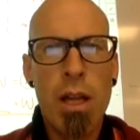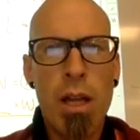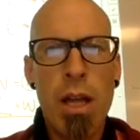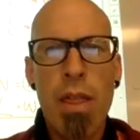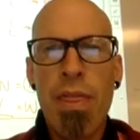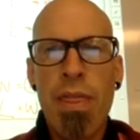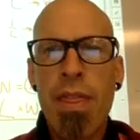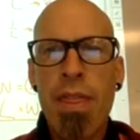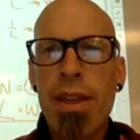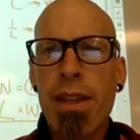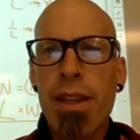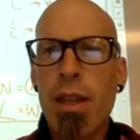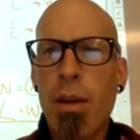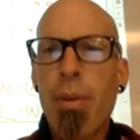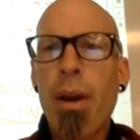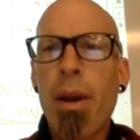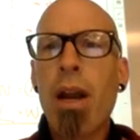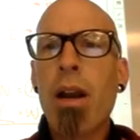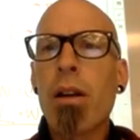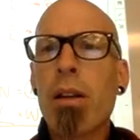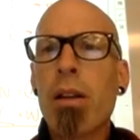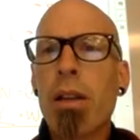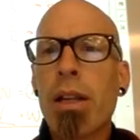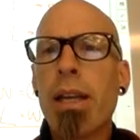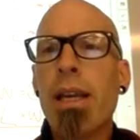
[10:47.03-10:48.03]
that
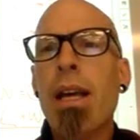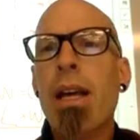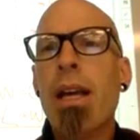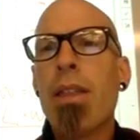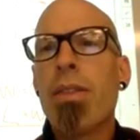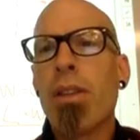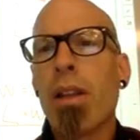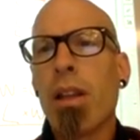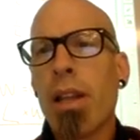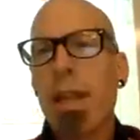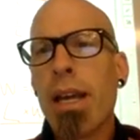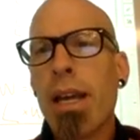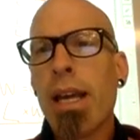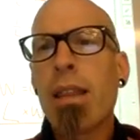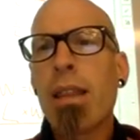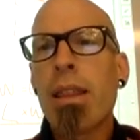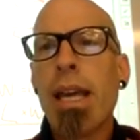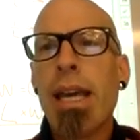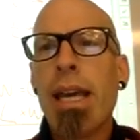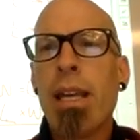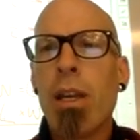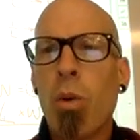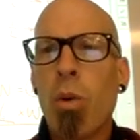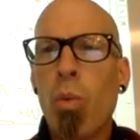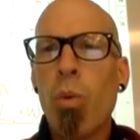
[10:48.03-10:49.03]
apparently the length
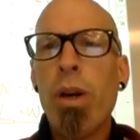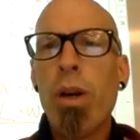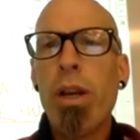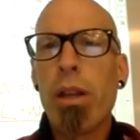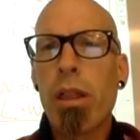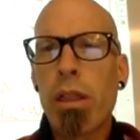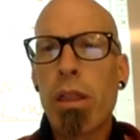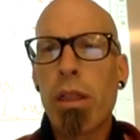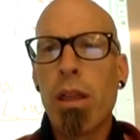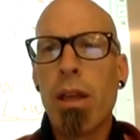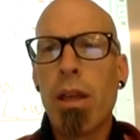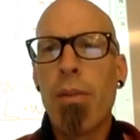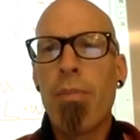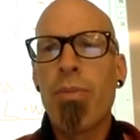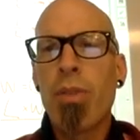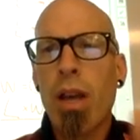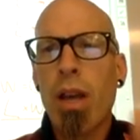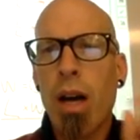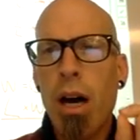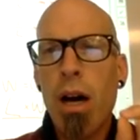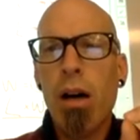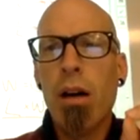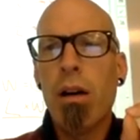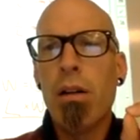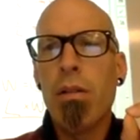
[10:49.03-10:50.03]
and the width
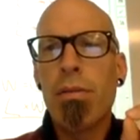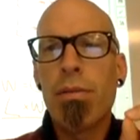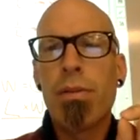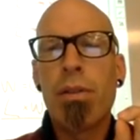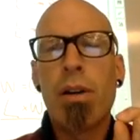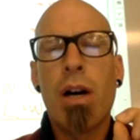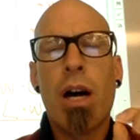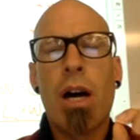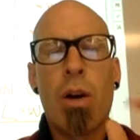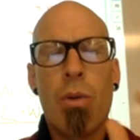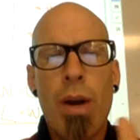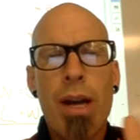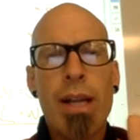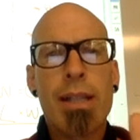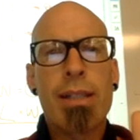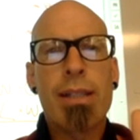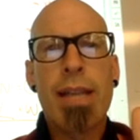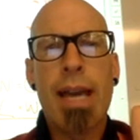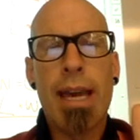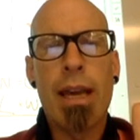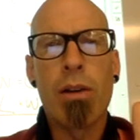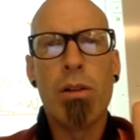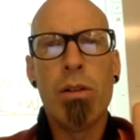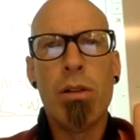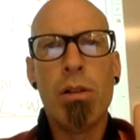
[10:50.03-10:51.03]
of a
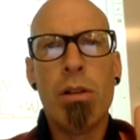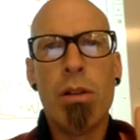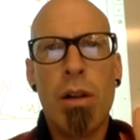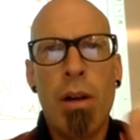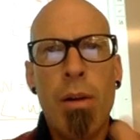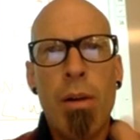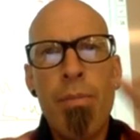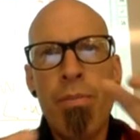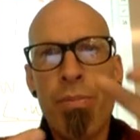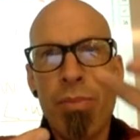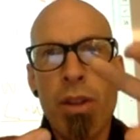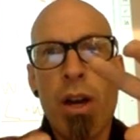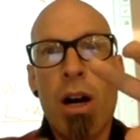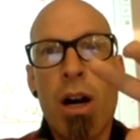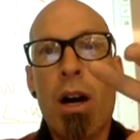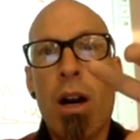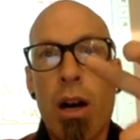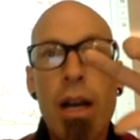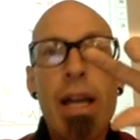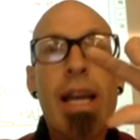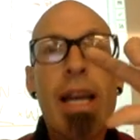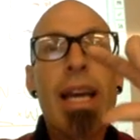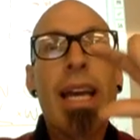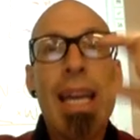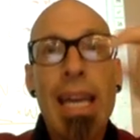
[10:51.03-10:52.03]
rectangle
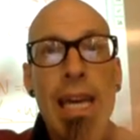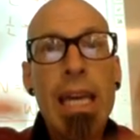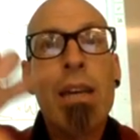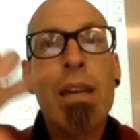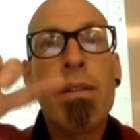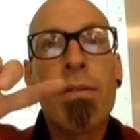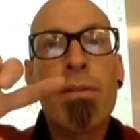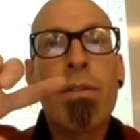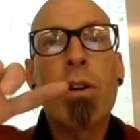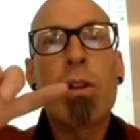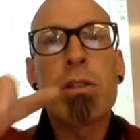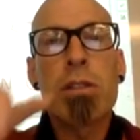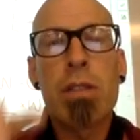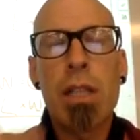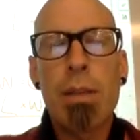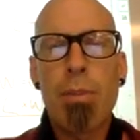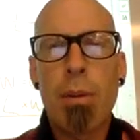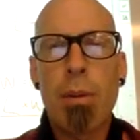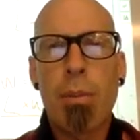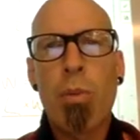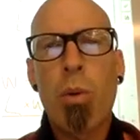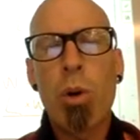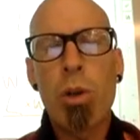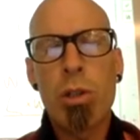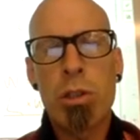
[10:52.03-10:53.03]
are inversely
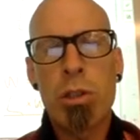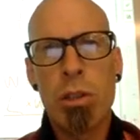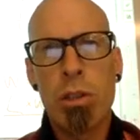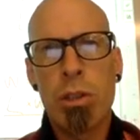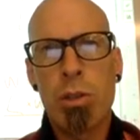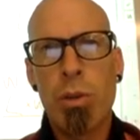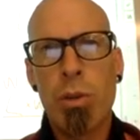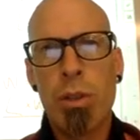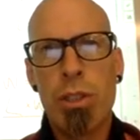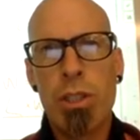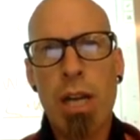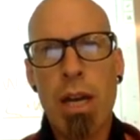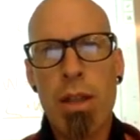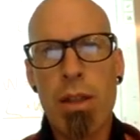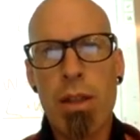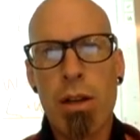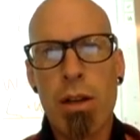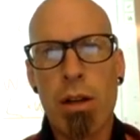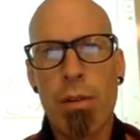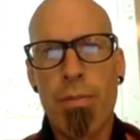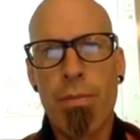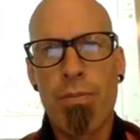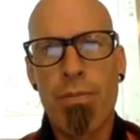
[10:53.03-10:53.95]
proportional to each other.